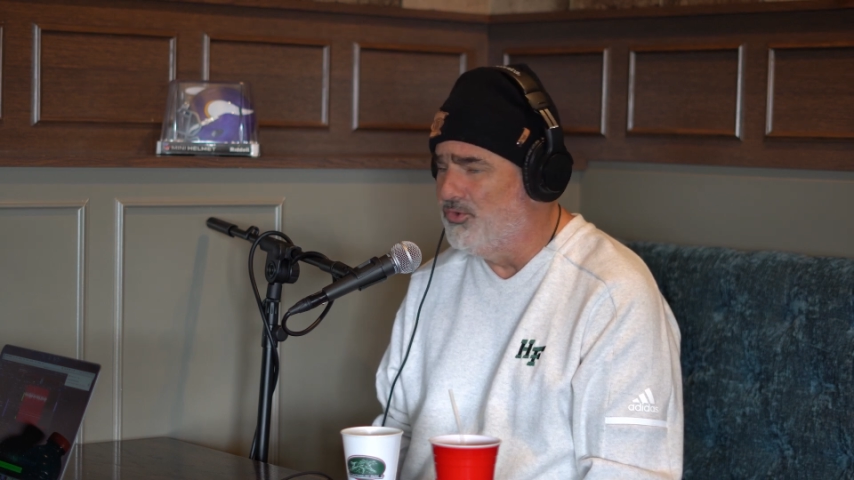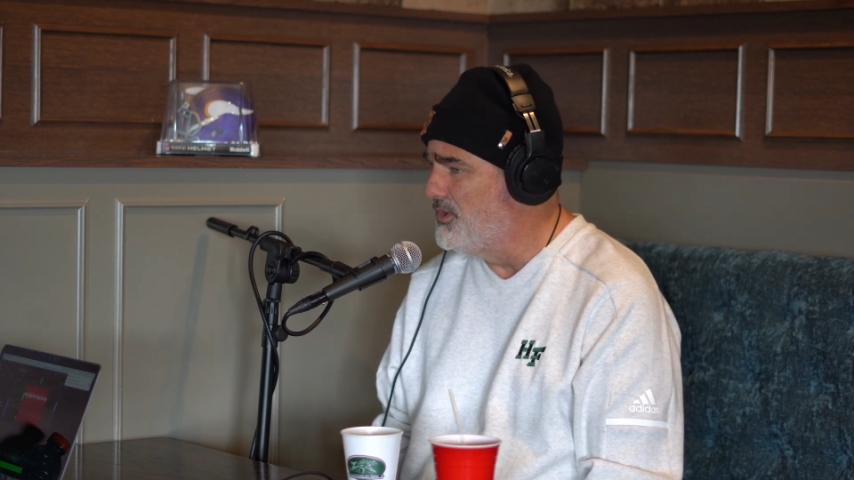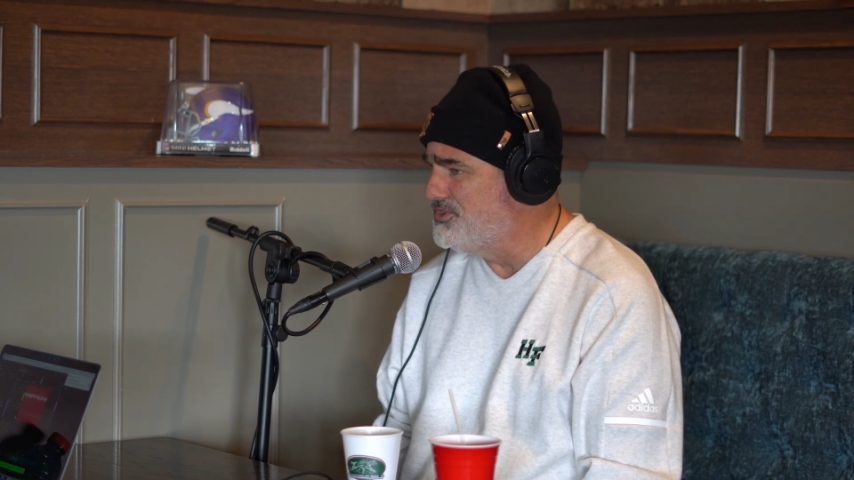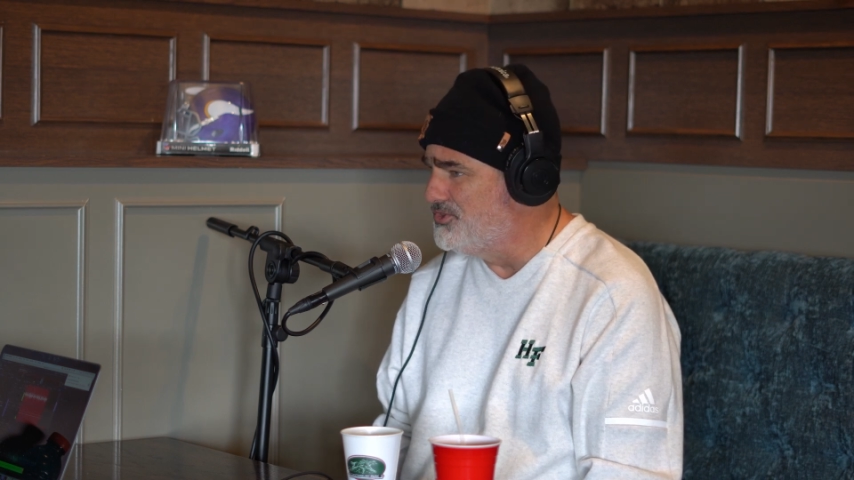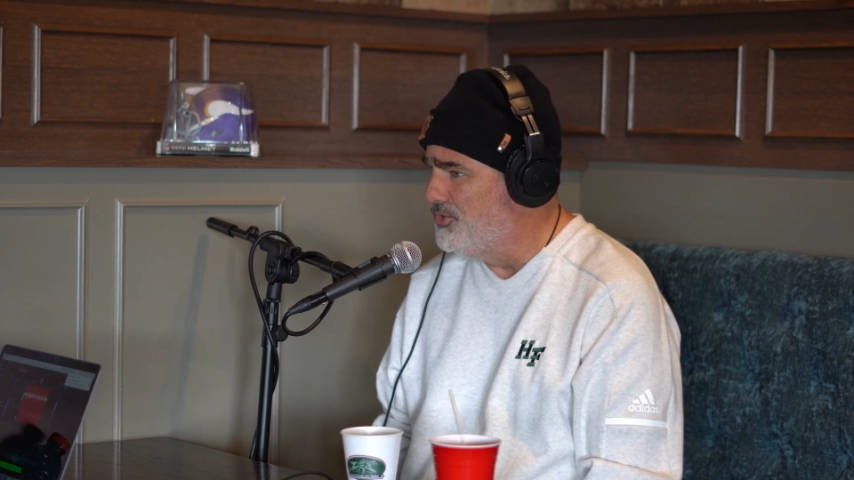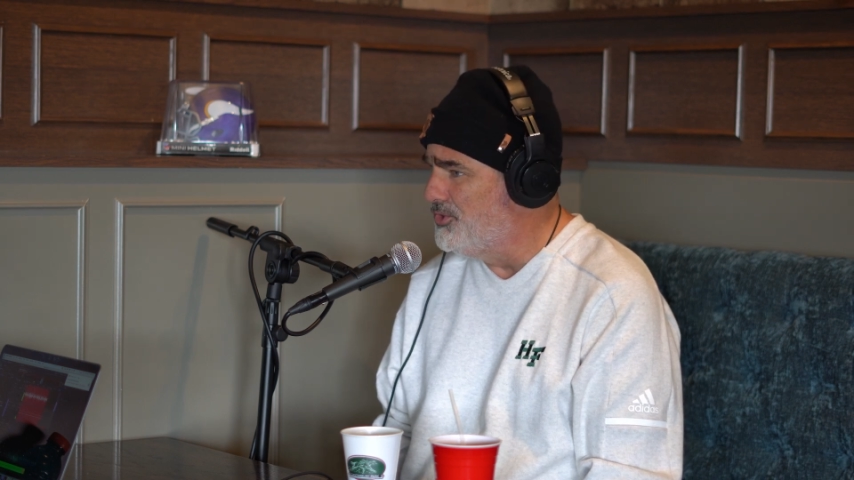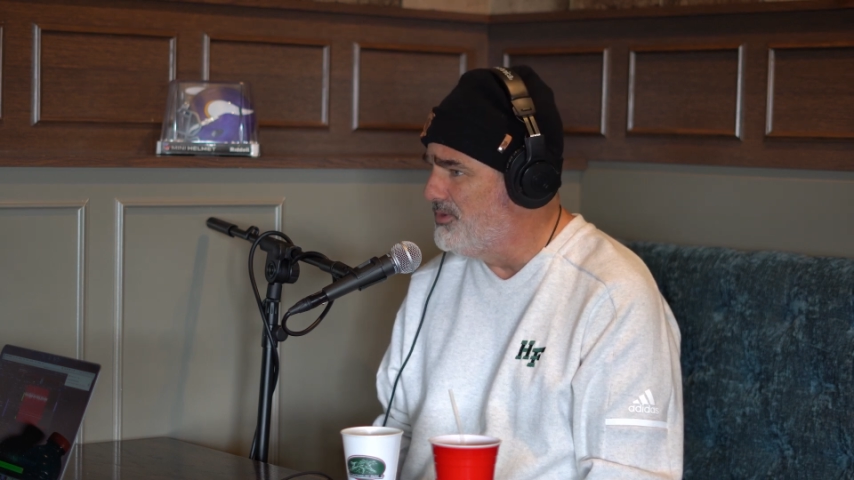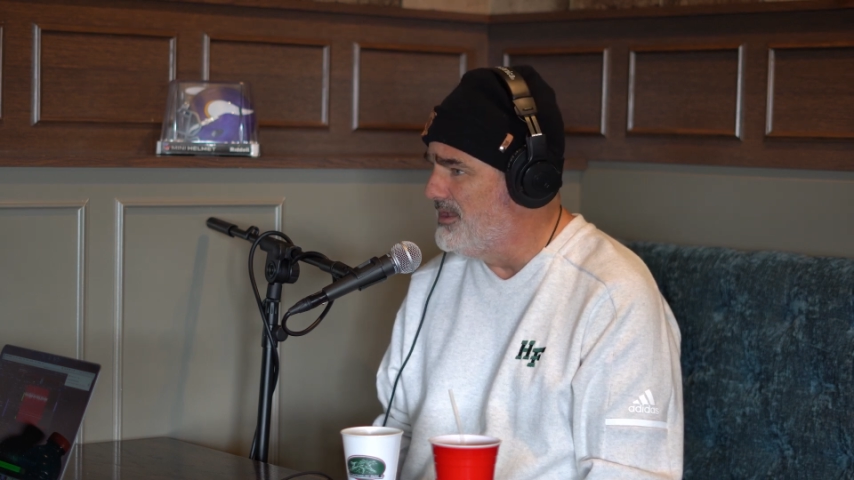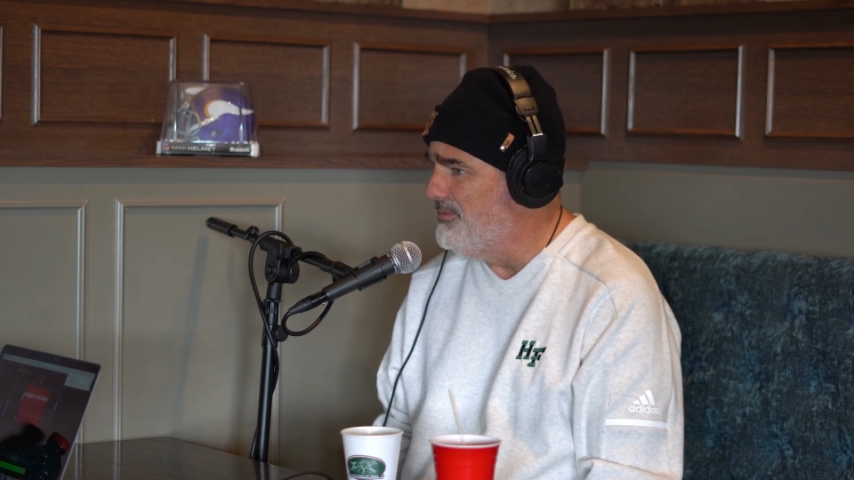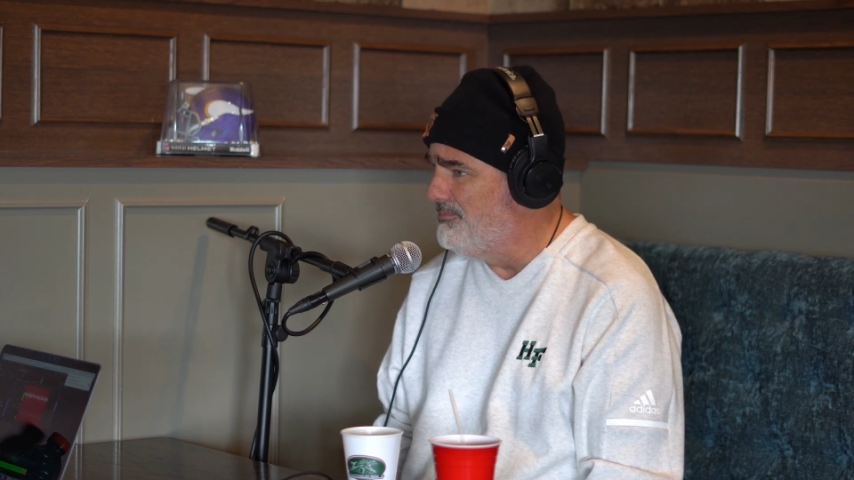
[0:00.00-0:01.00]
who wants to do the
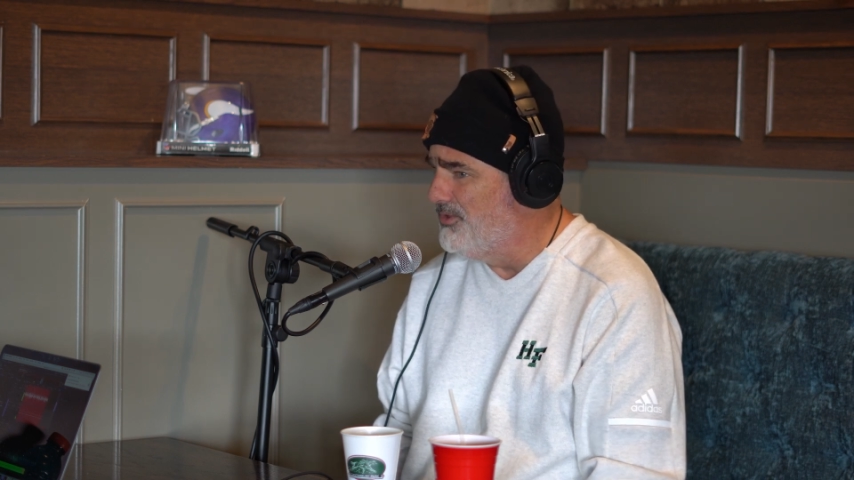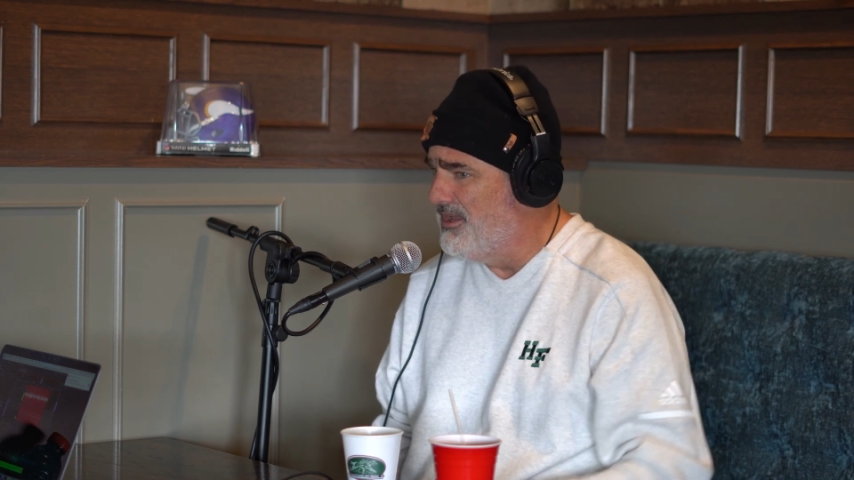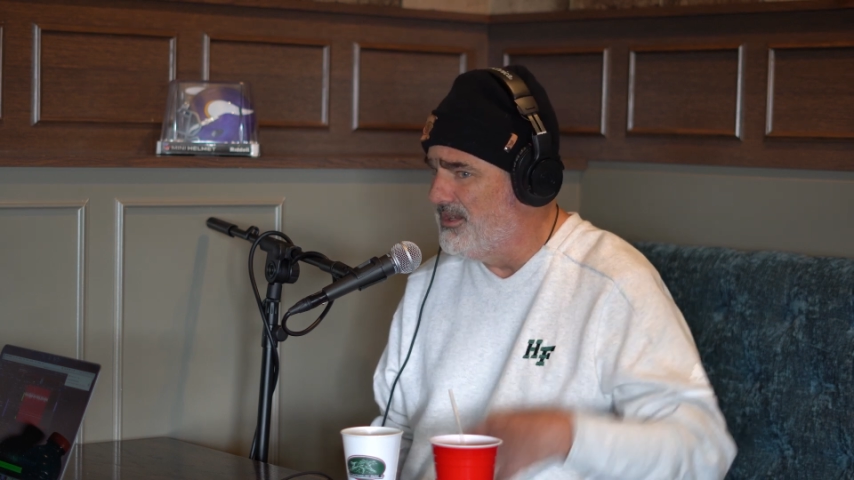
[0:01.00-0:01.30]
play-by-play?